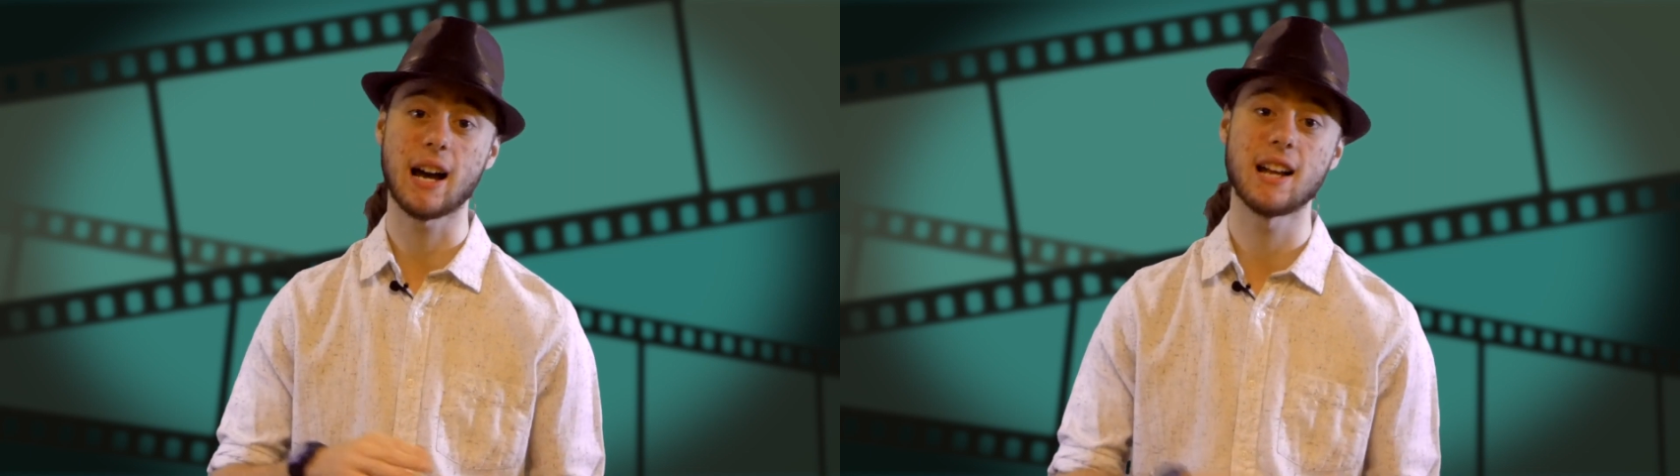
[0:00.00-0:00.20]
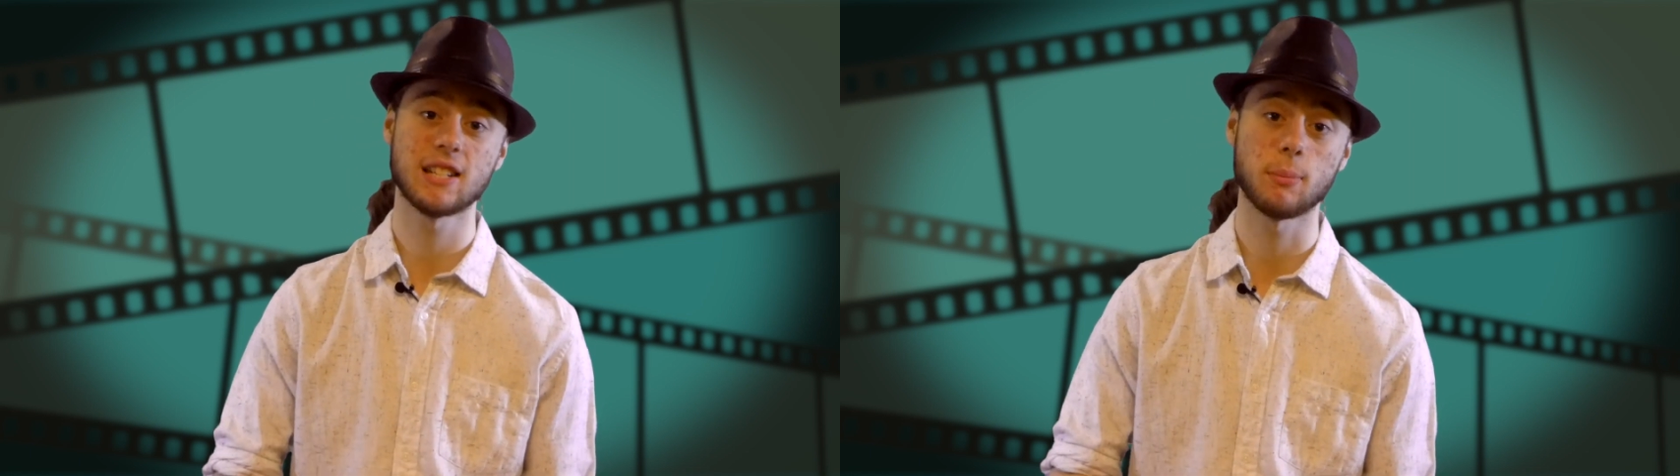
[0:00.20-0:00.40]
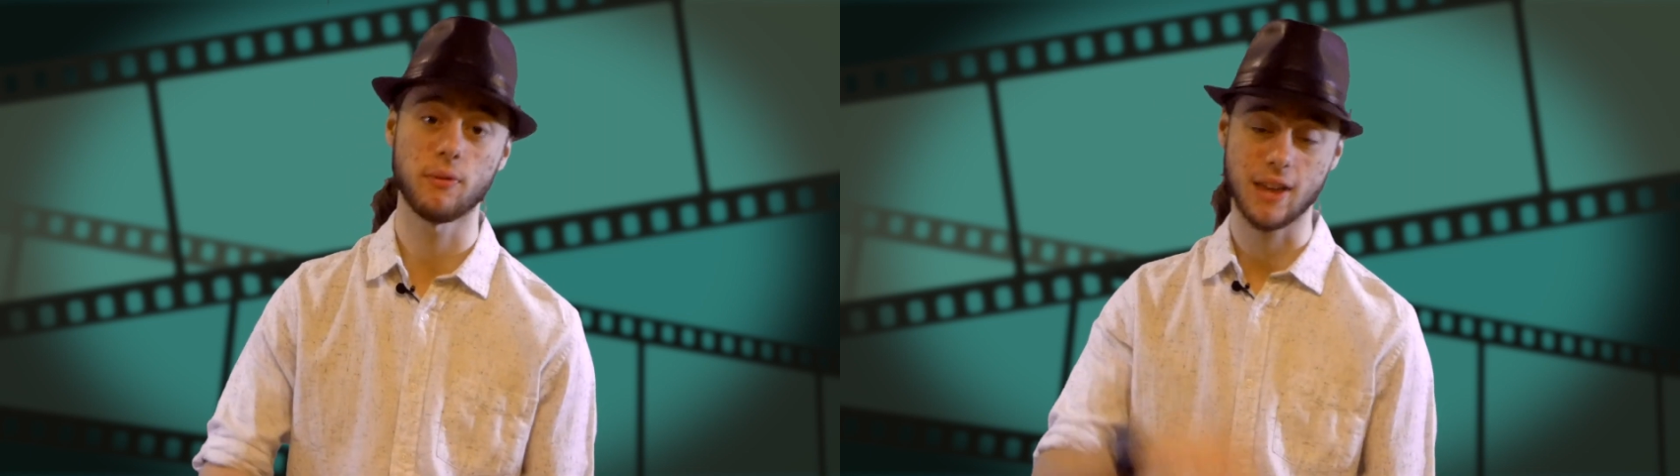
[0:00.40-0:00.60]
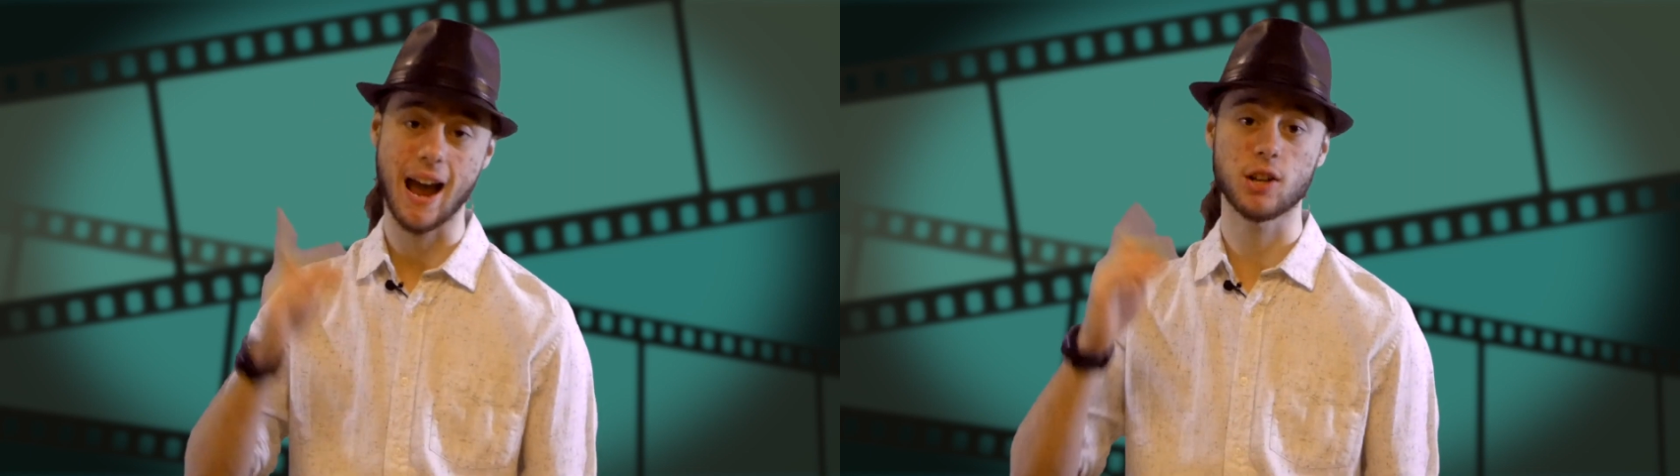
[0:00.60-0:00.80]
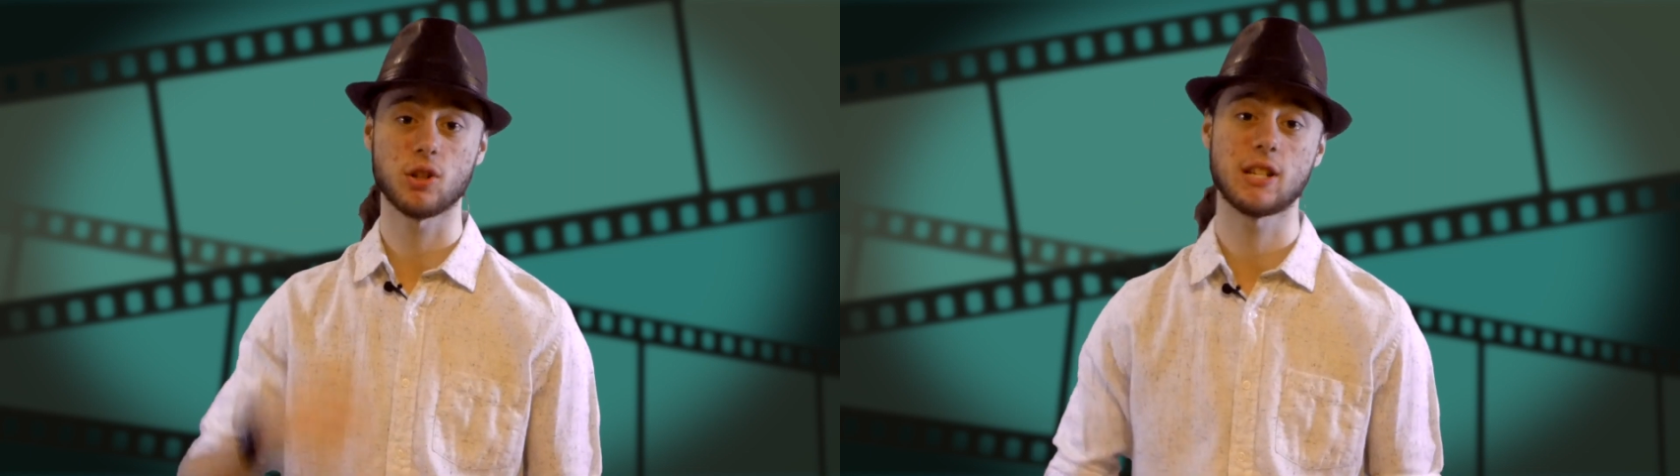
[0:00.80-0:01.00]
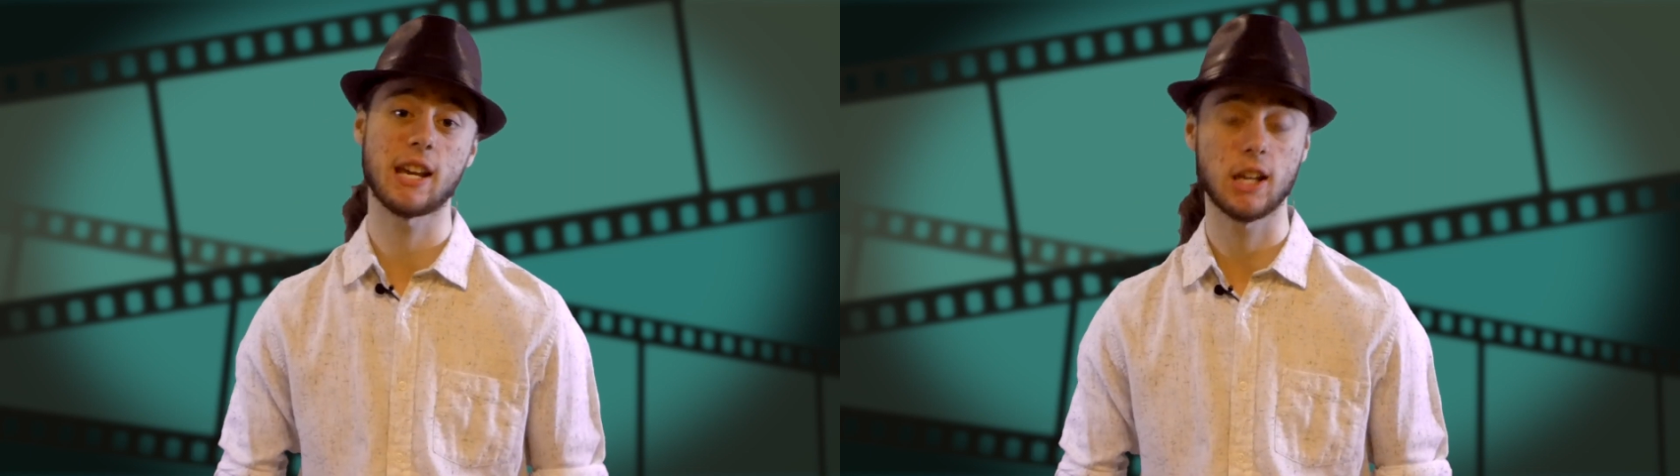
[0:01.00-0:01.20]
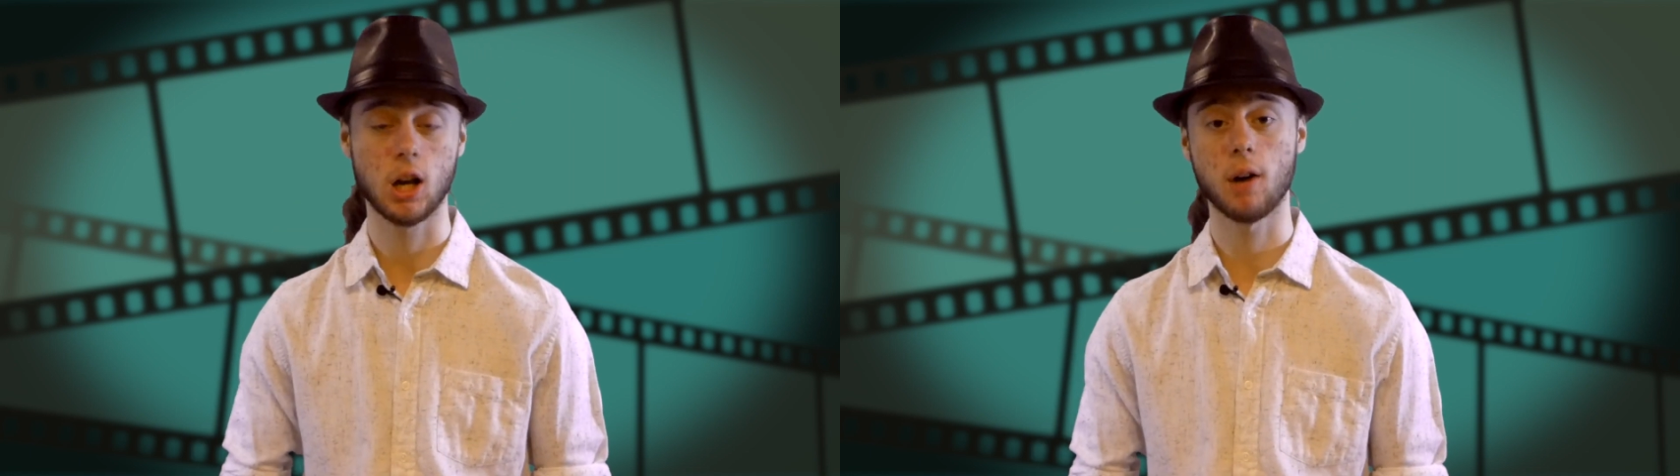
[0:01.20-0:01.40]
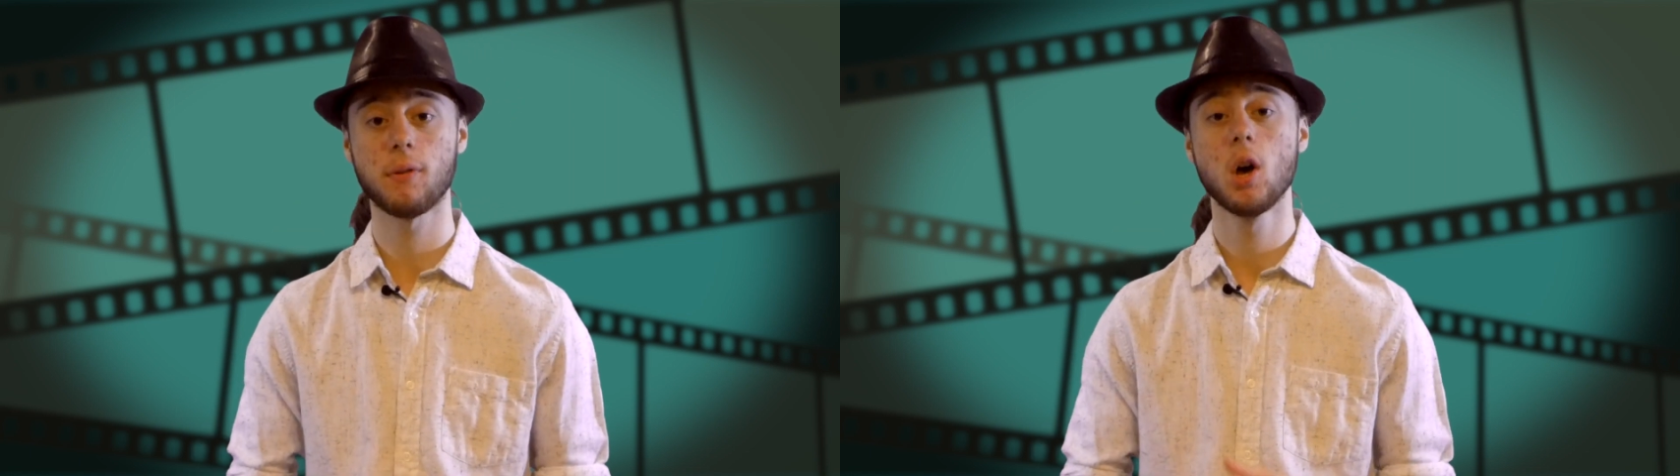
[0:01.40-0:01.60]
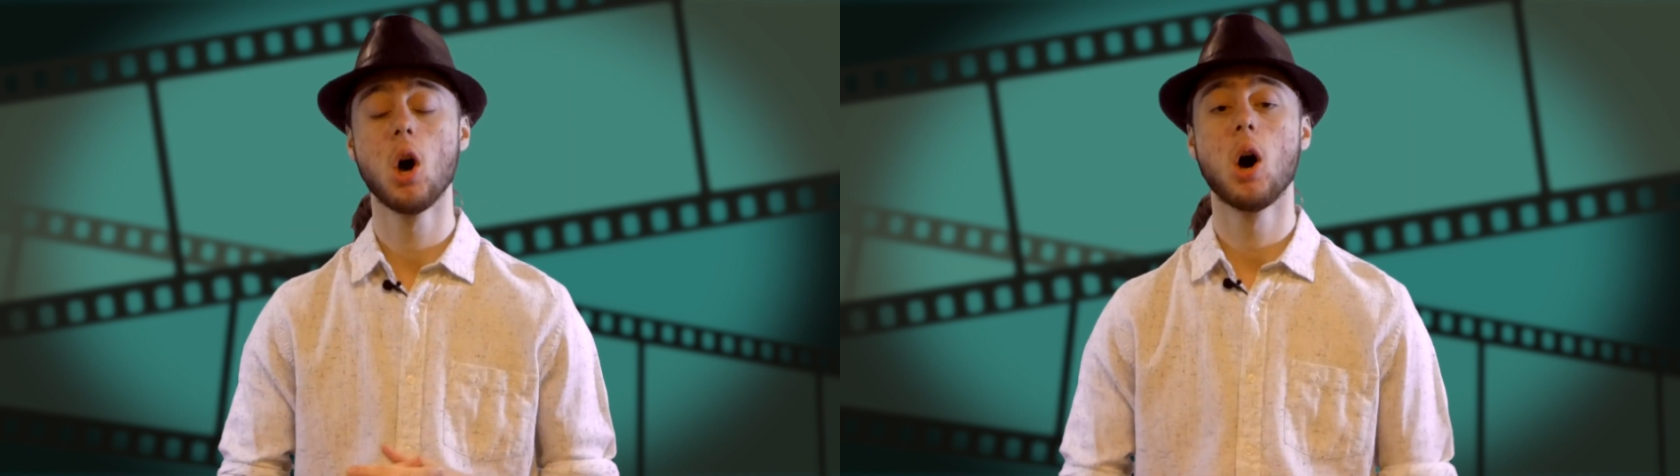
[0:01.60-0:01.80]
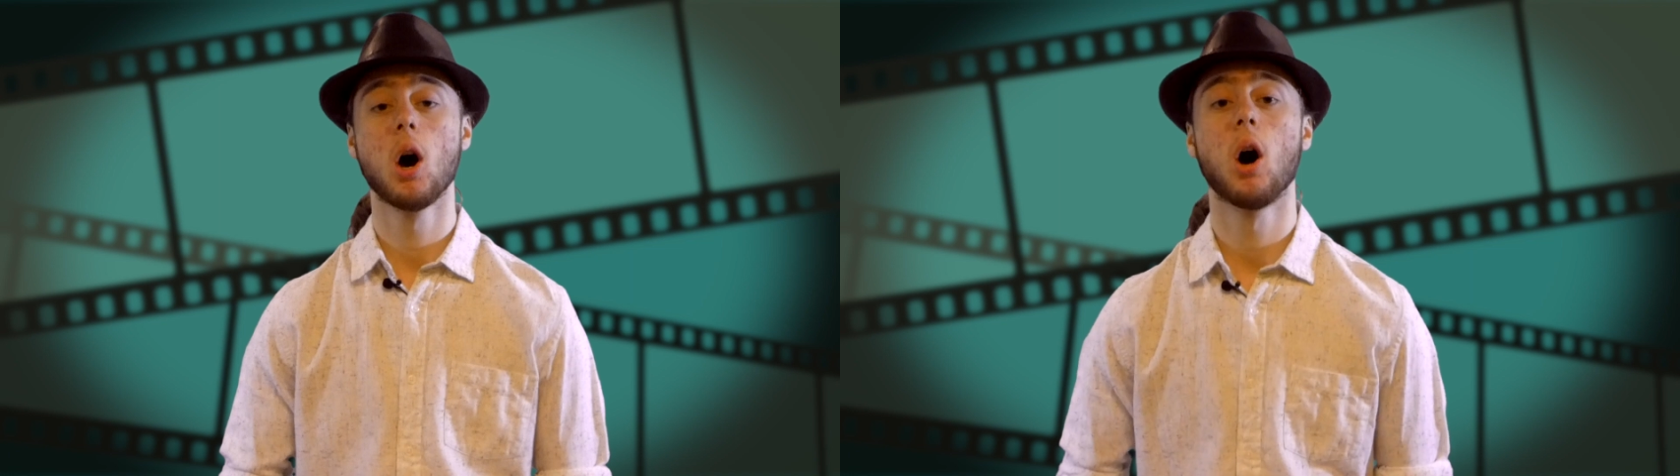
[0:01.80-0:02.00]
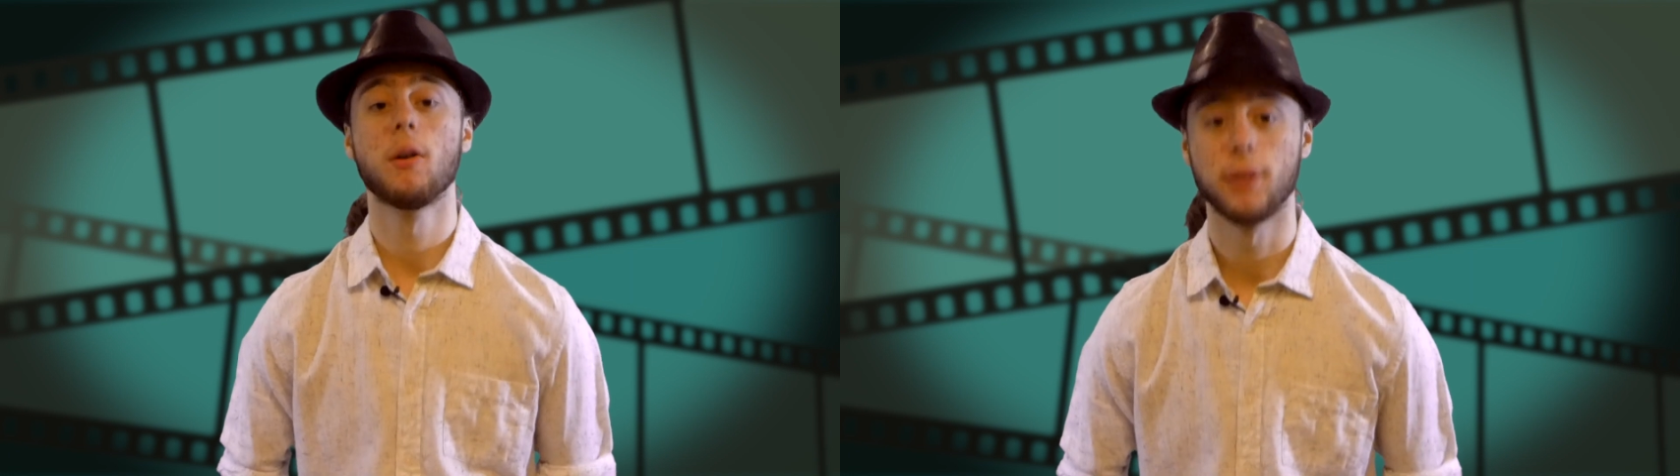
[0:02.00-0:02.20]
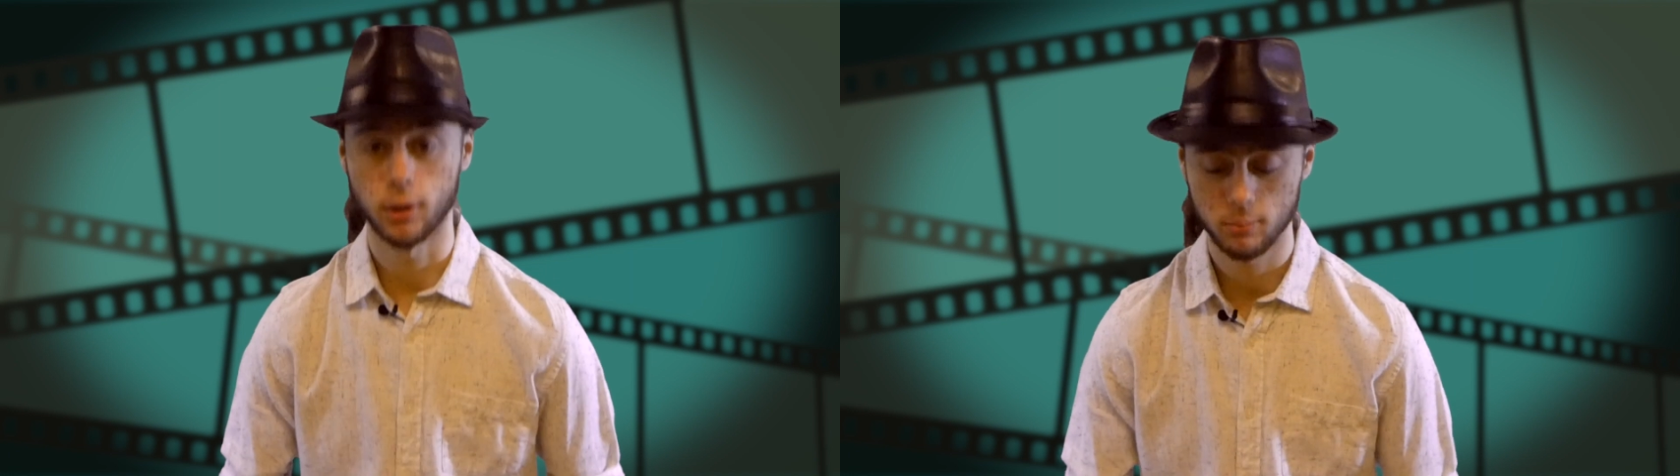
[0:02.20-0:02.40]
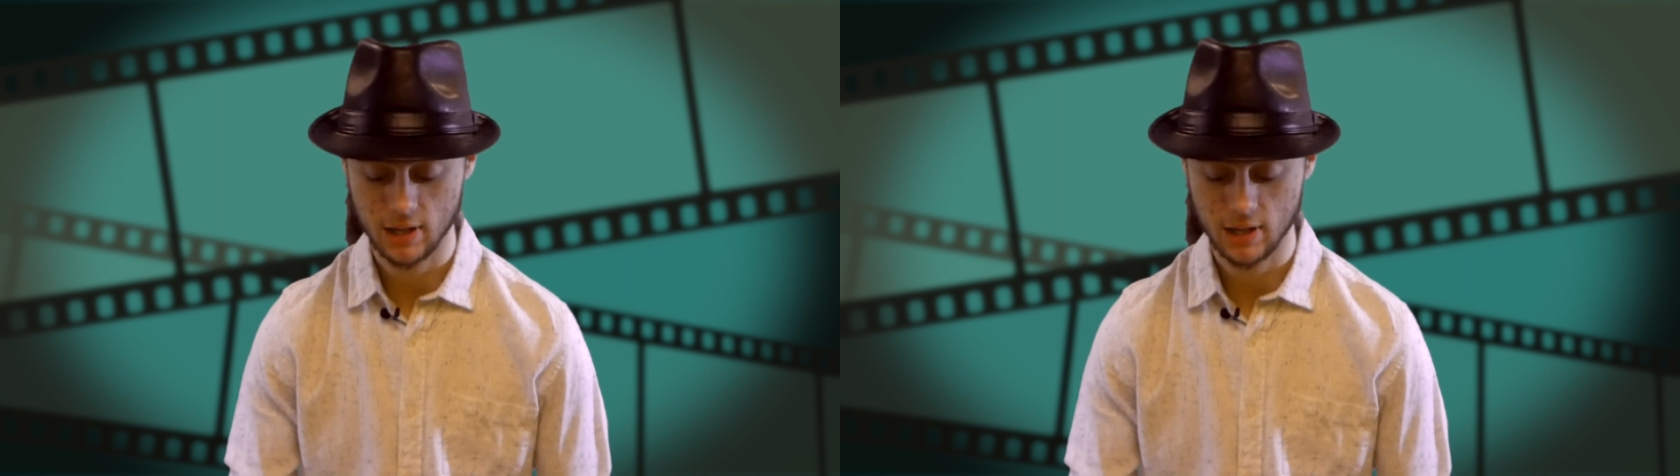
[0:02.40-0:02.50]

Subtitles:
concept of the actor taking off the